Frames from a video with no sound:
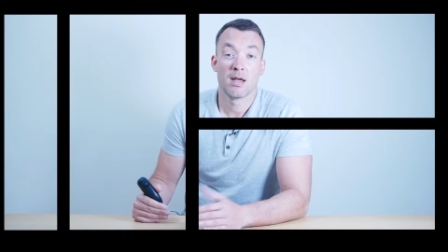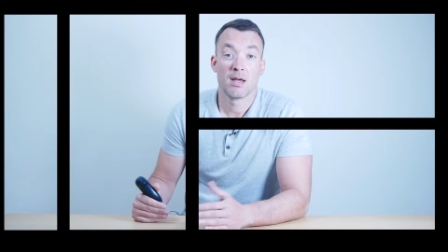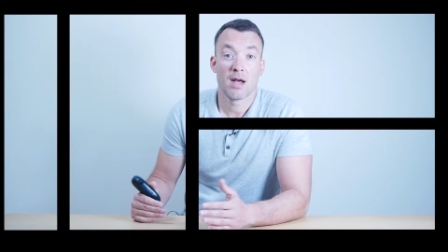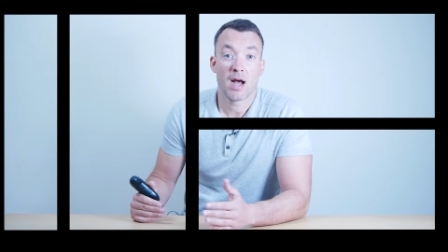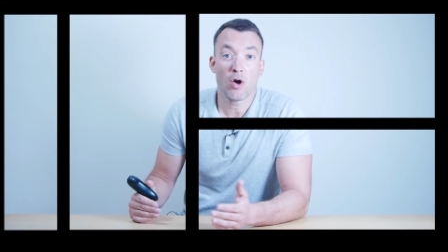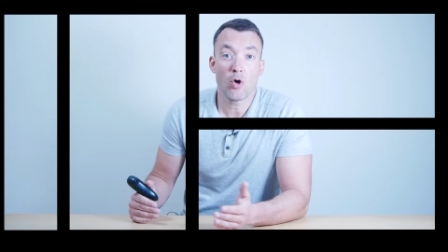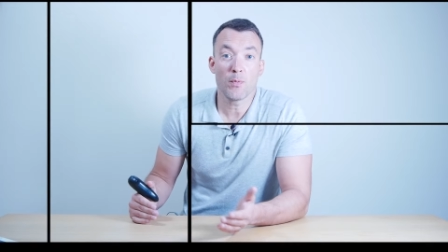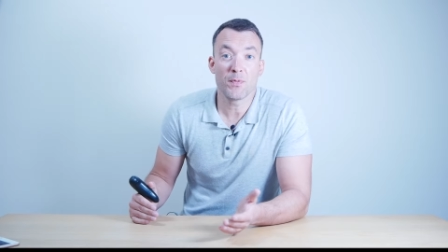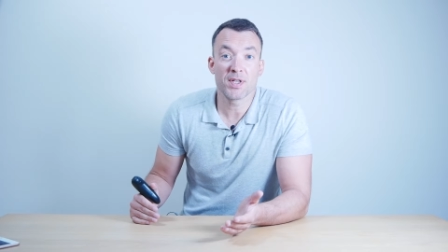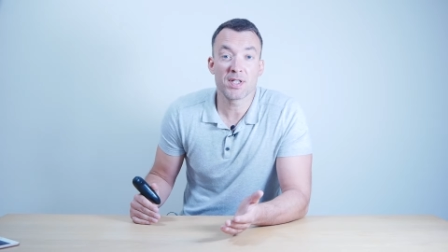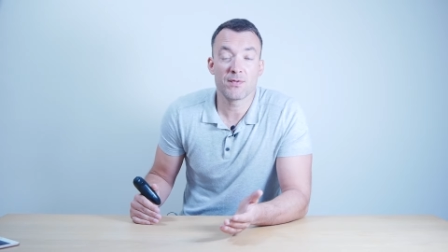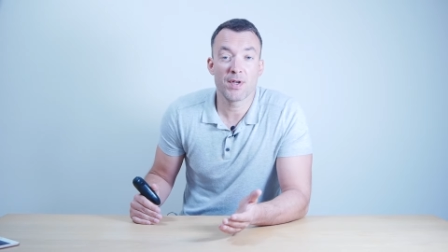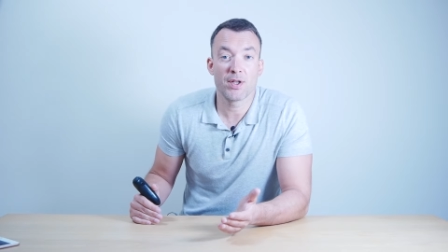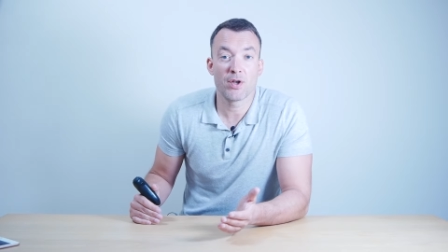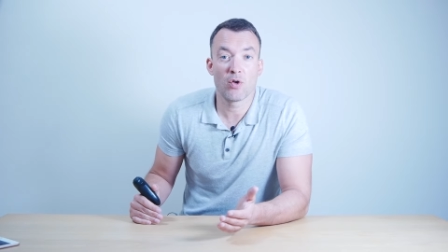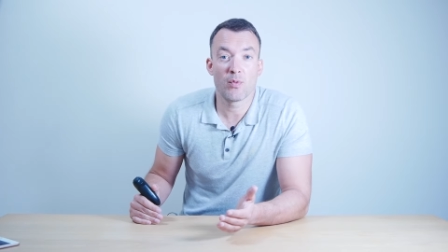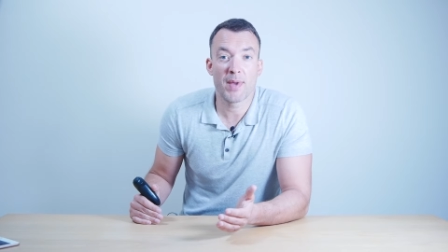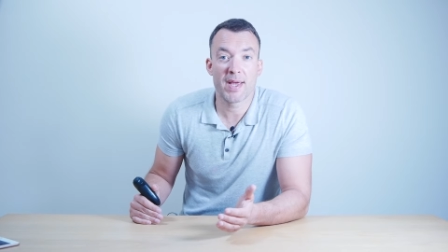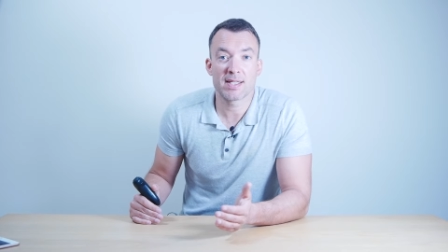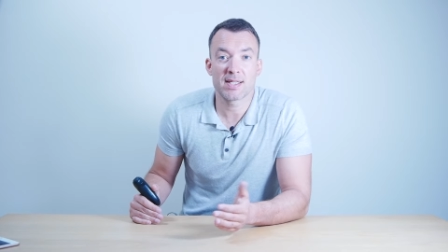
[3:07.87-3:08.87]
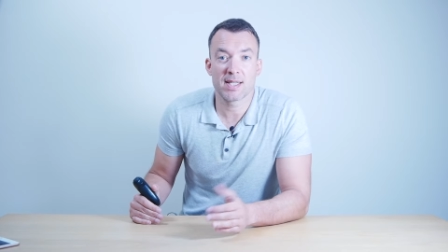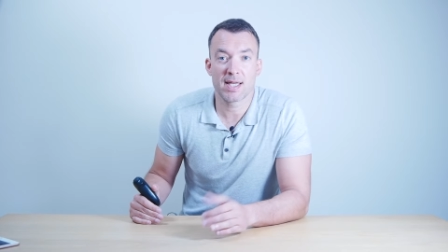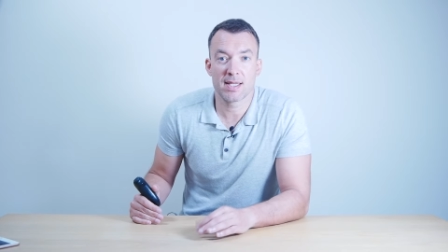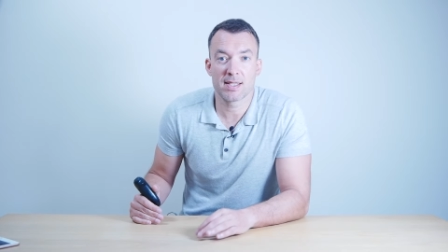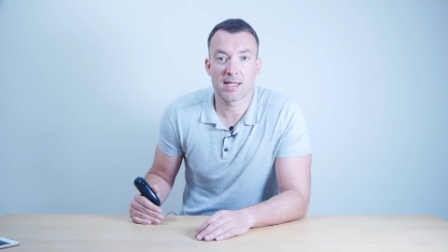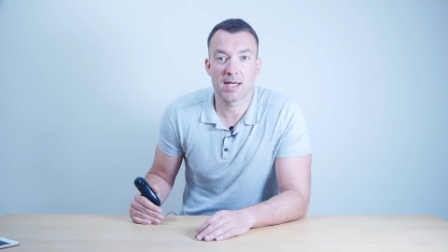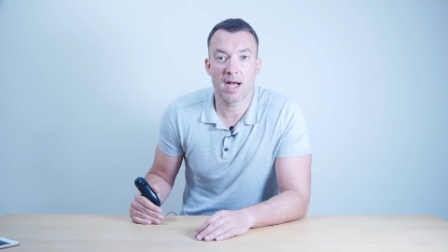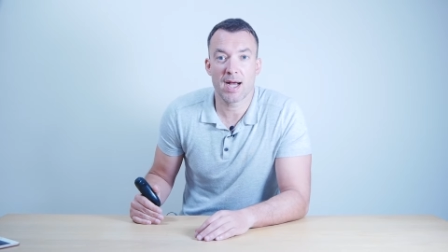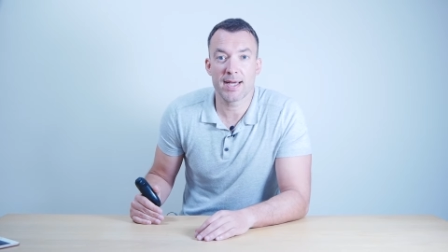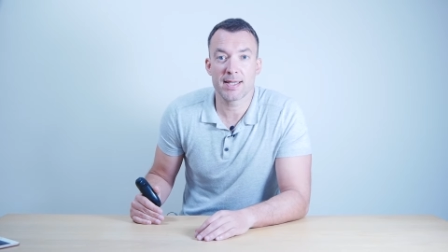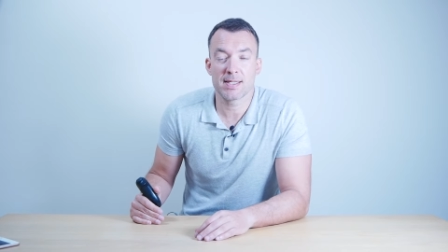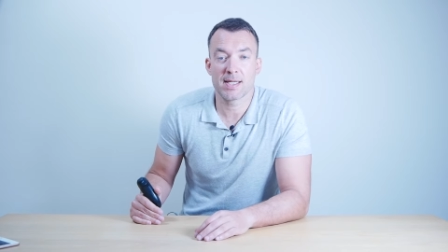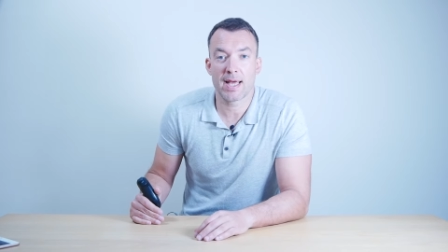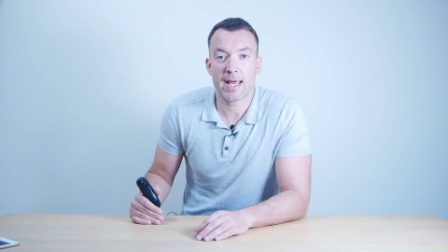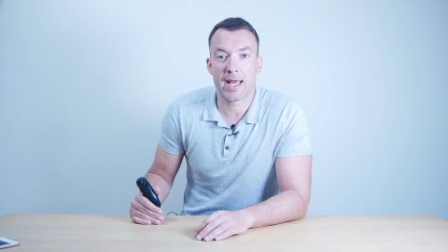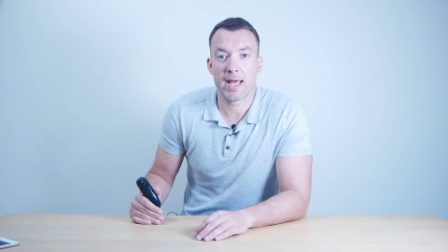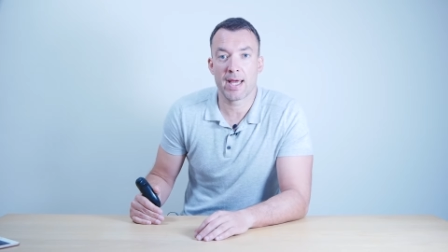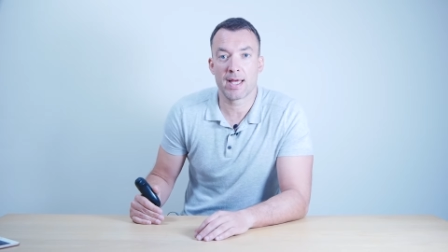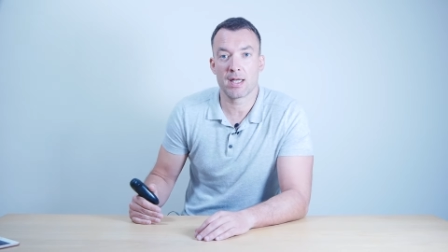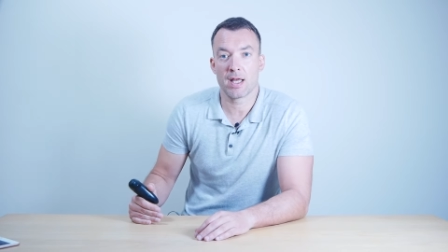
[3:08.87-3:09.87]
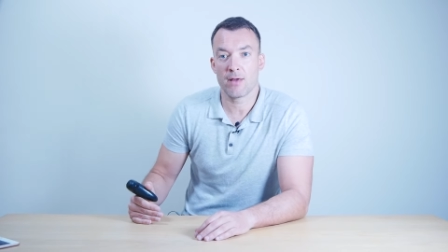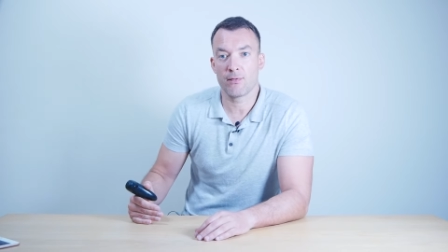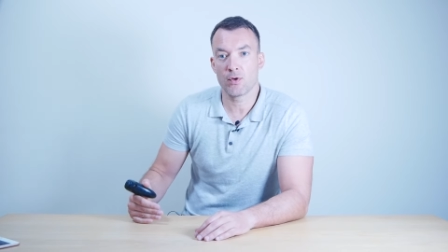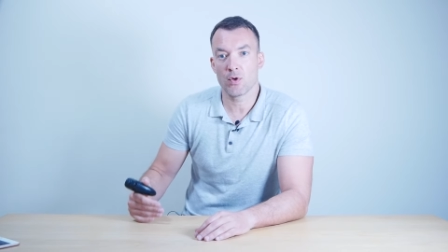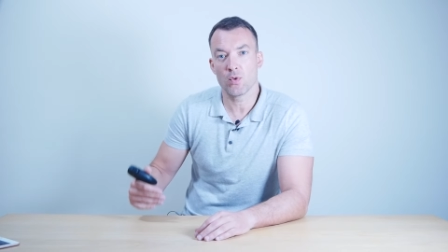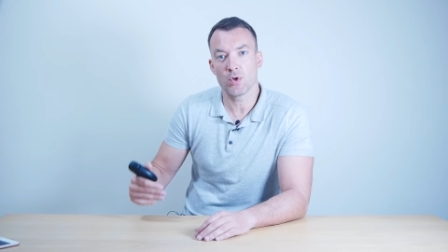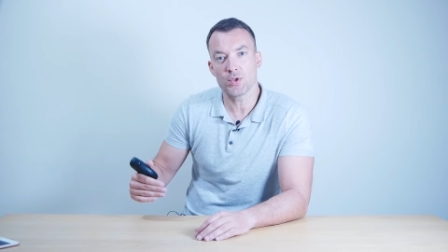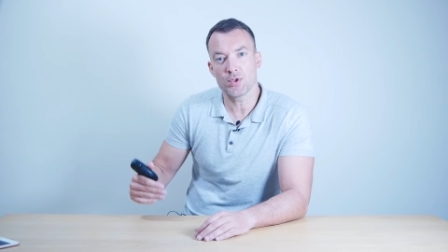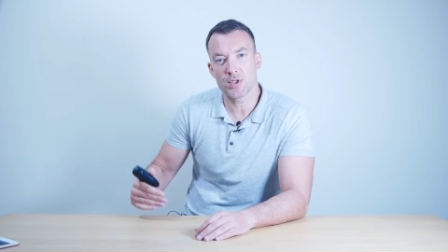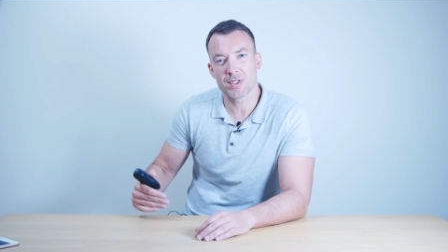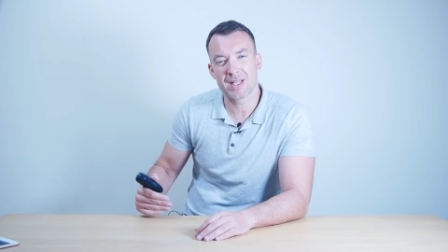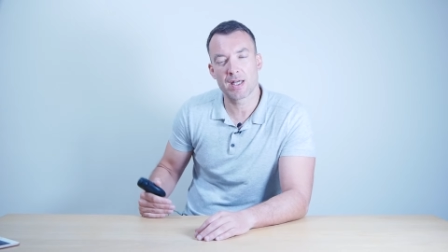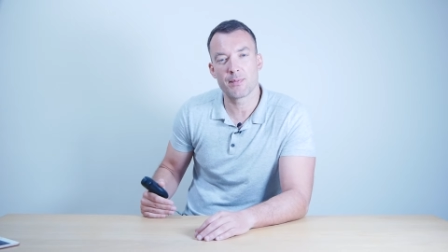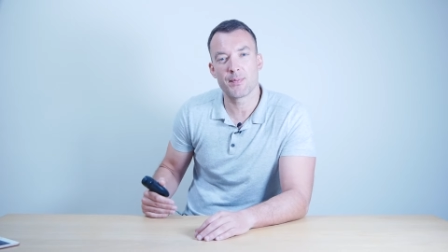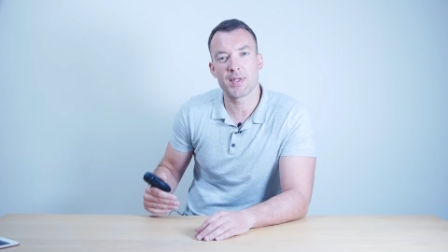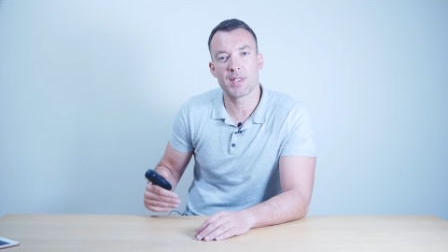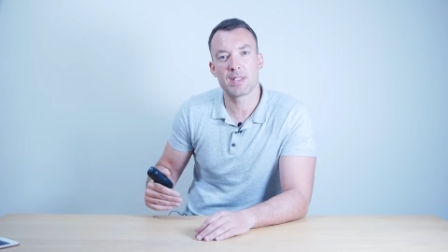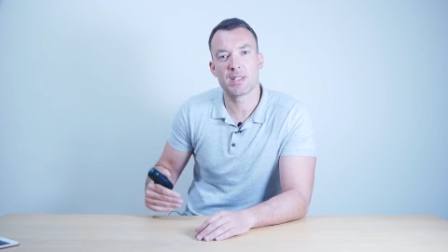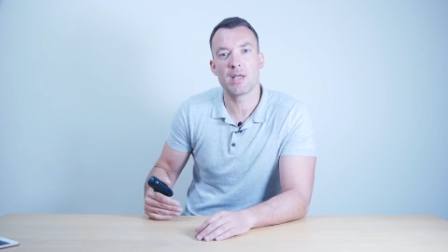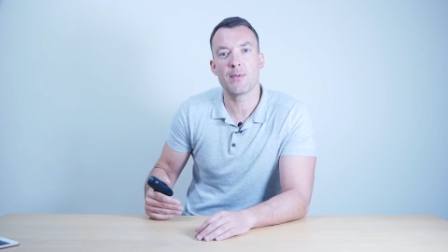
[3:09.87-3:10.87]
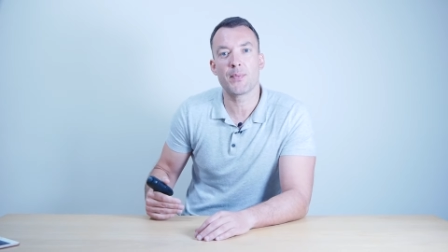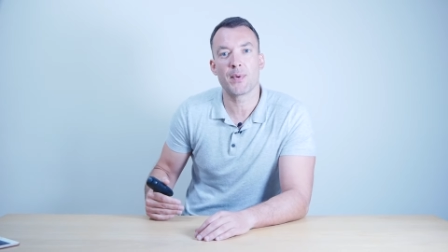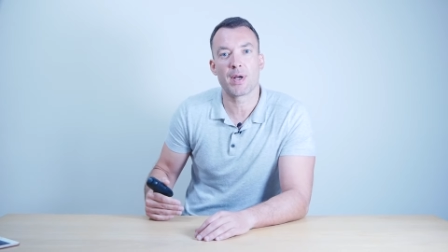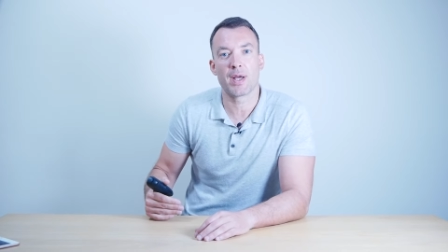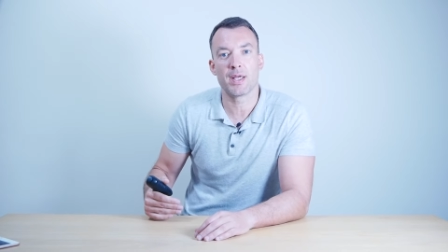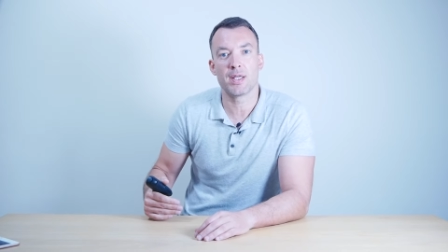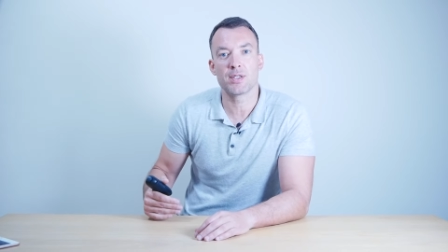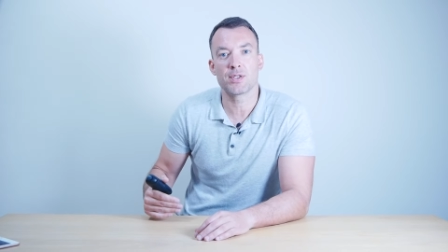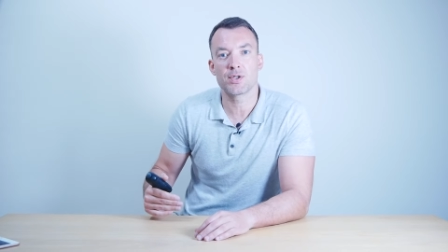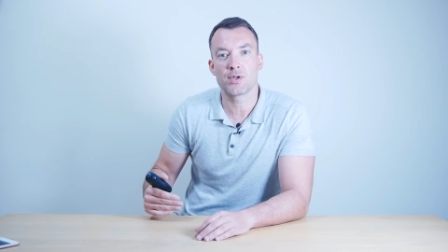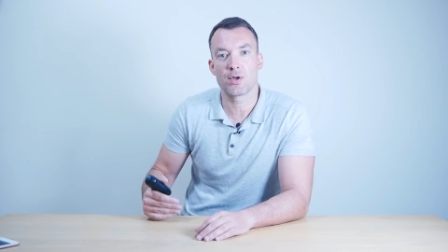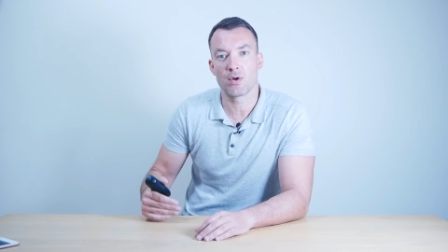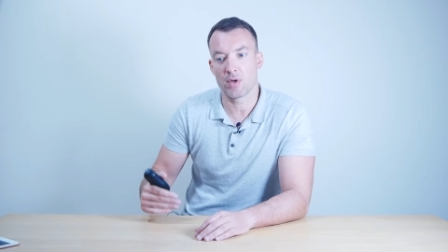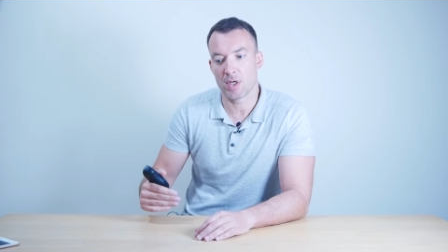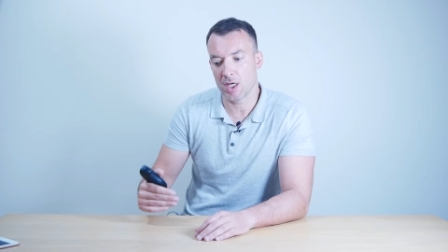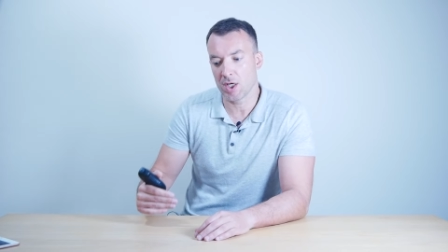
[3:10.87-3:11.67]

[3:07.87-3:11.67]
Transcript: I hope this video made sense, guys, and if you want to dig a bit deeper into